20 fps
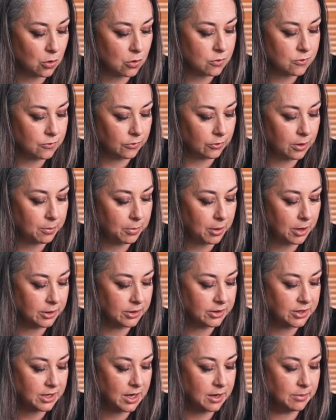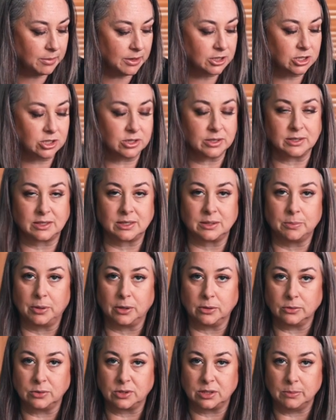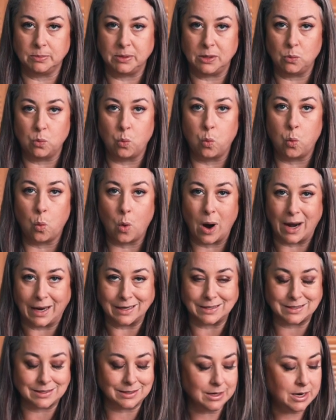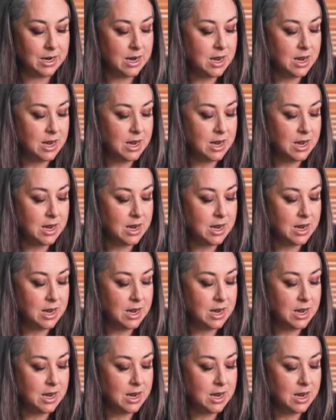over a part of the image that's supposed to be white.